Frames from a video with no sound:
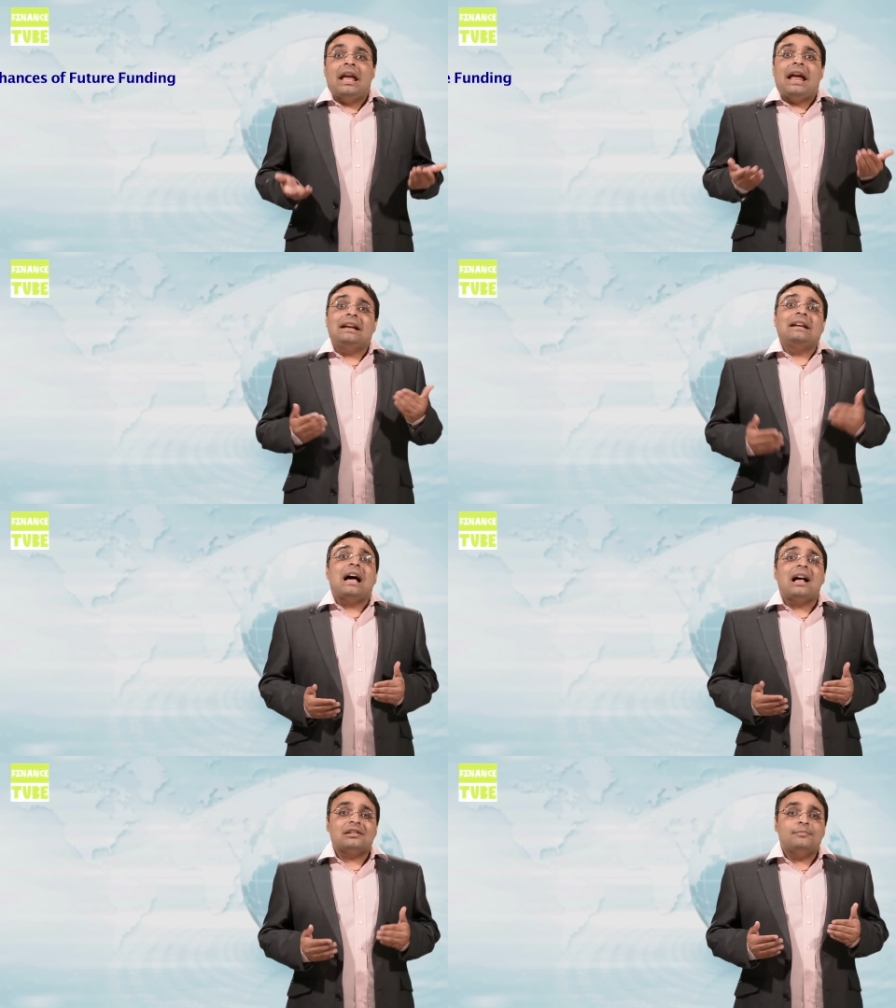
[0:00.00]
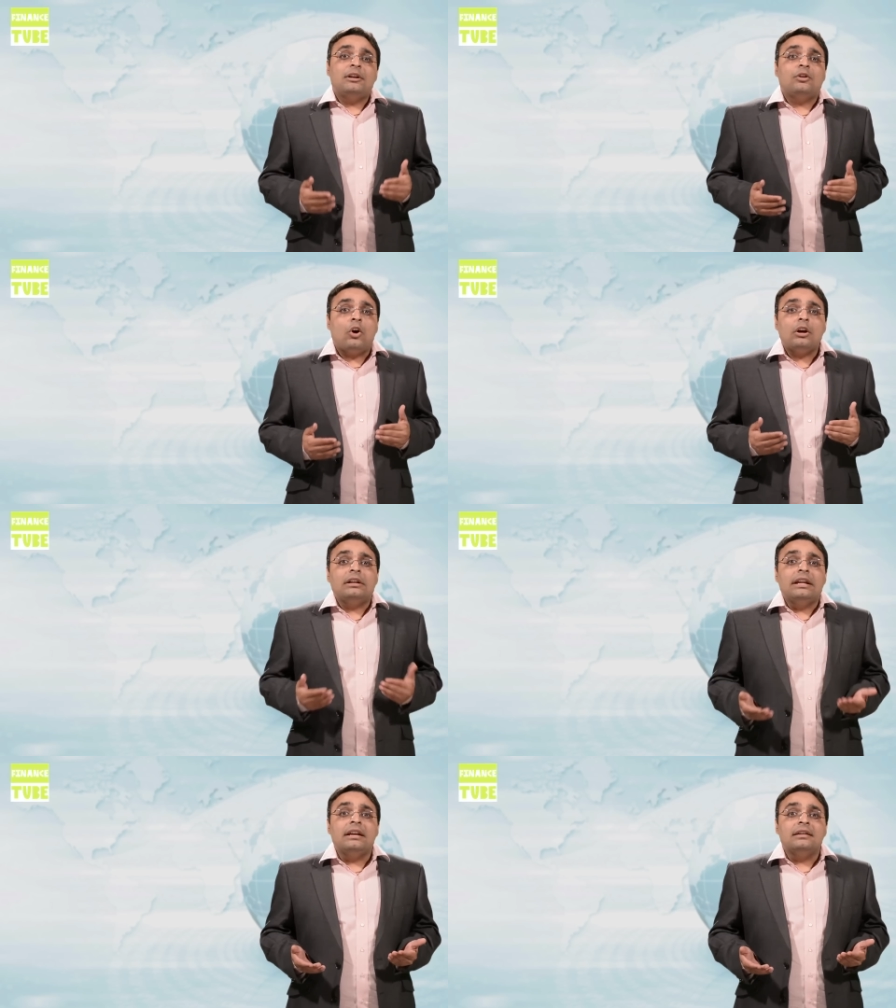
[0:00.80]
And last but not
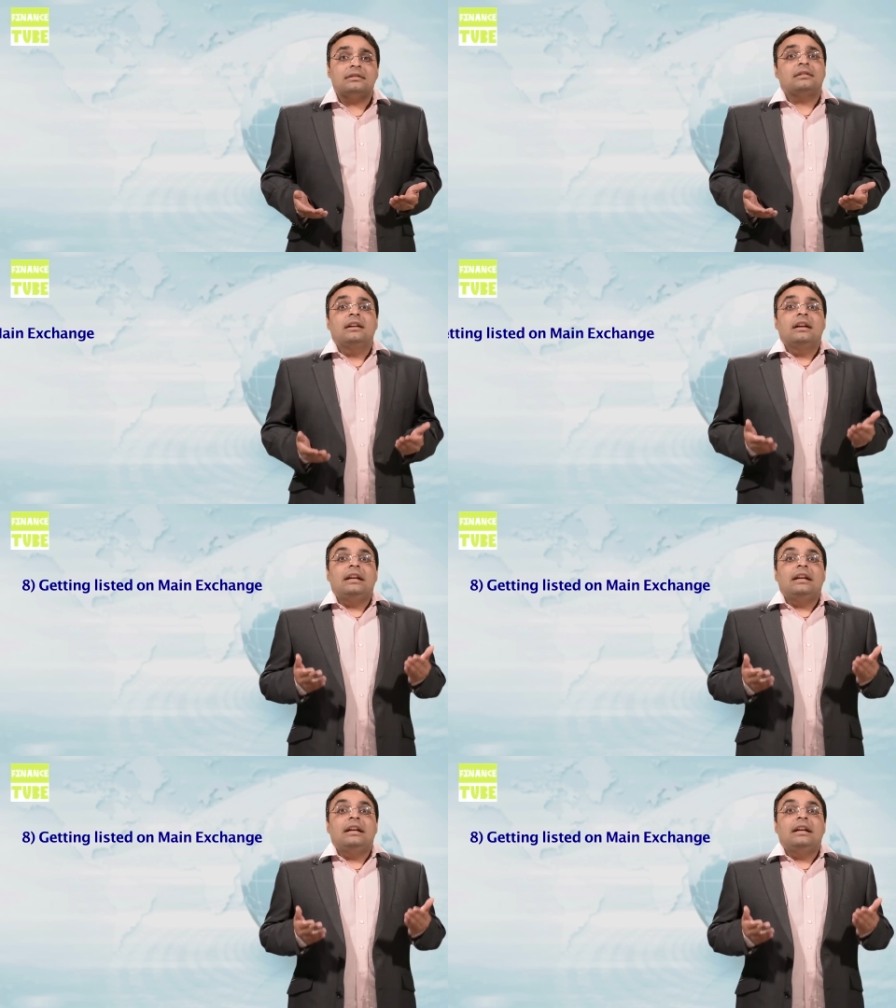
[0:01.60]
least,